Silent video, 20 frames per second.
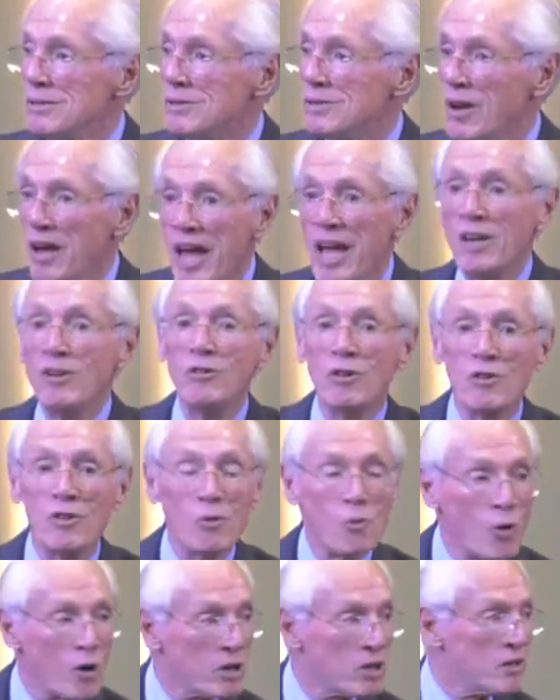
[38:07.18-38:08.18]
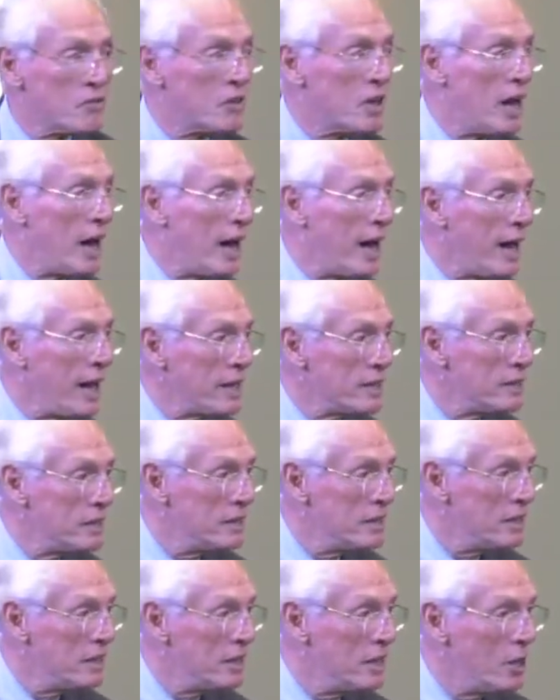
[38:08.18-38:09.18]
to hinder the work of God
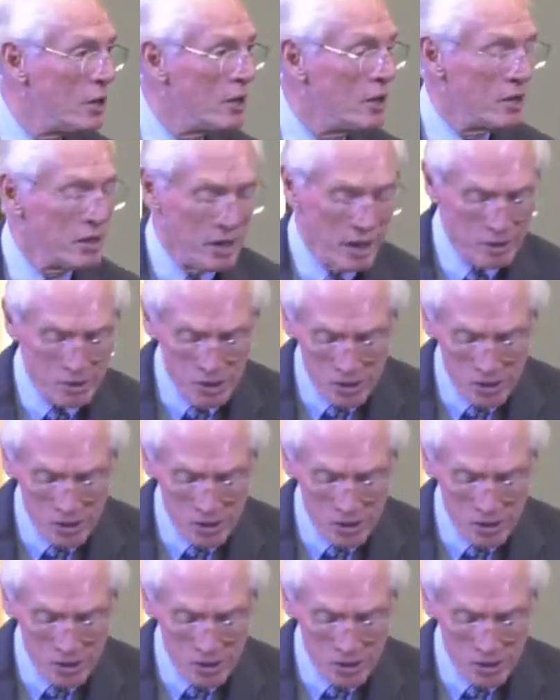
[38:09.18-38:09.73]
and